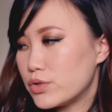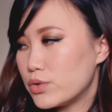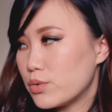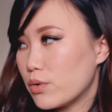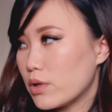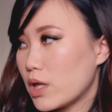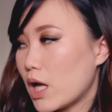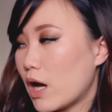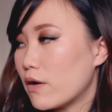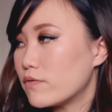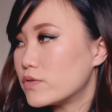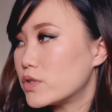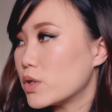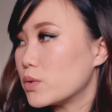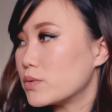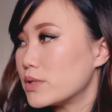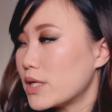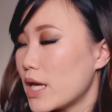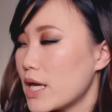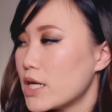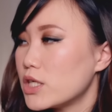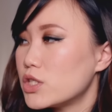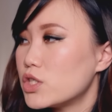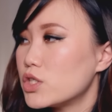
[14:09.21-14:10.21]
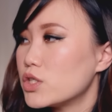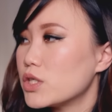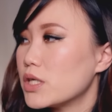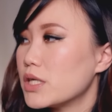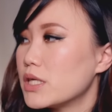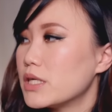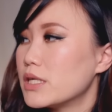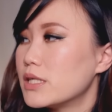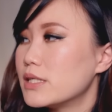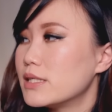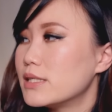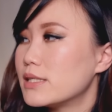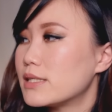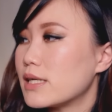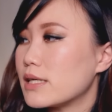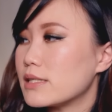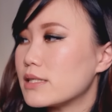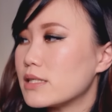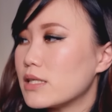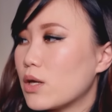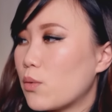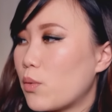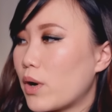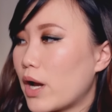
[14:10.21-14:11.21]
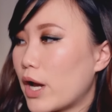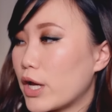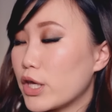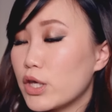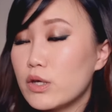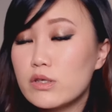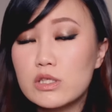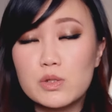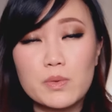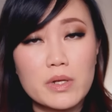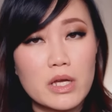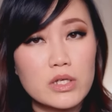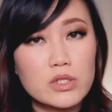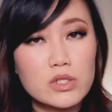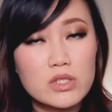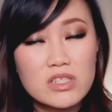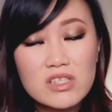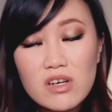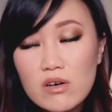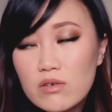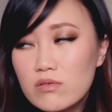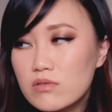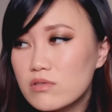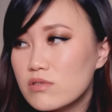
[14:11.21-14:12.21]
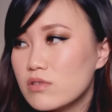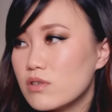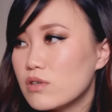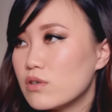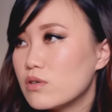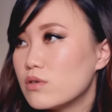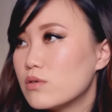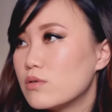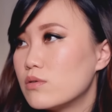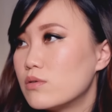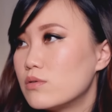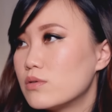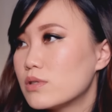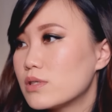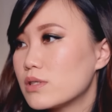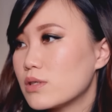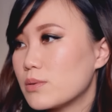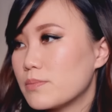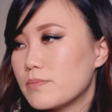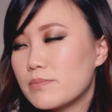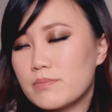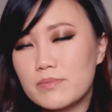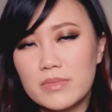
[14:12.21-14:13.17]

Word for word: do a lot of donations and see what I use, what I don't use,